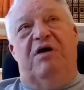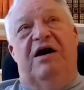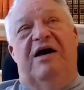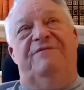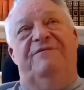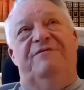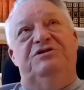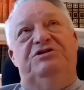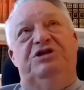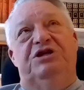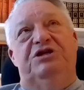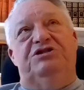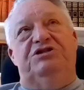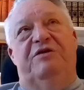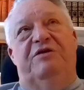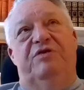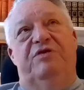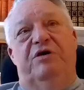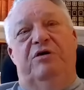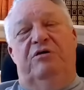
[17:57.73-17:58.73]

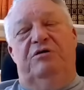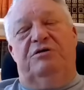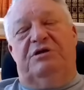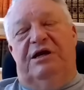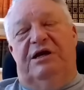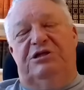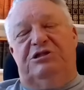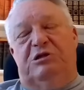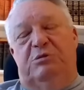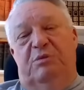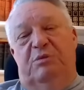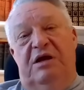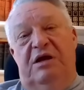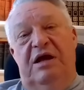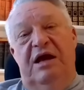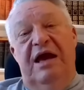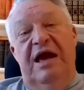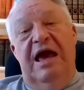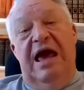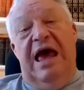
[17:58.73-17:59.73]
prophecies of the Old
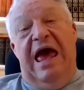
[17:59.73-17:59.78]
Testament